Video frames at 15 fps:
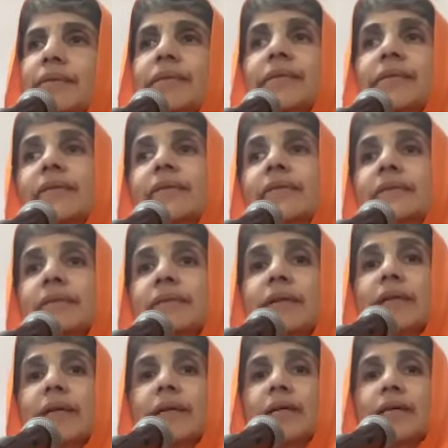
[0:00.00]
This is
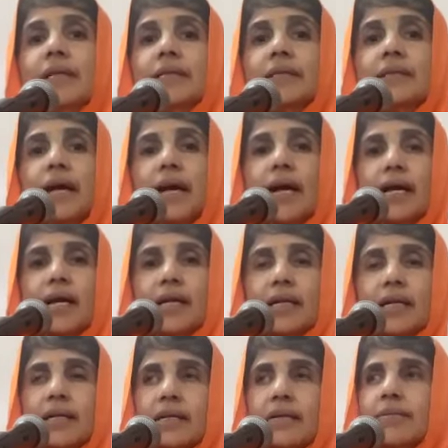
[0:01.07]

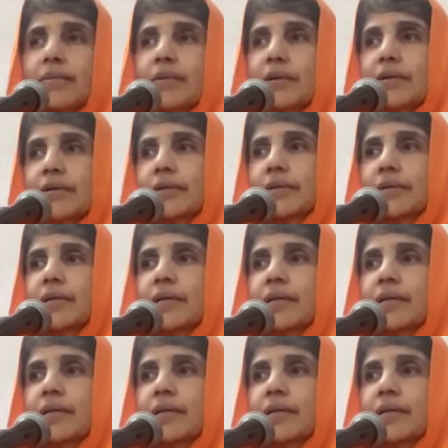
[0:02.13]
exactly what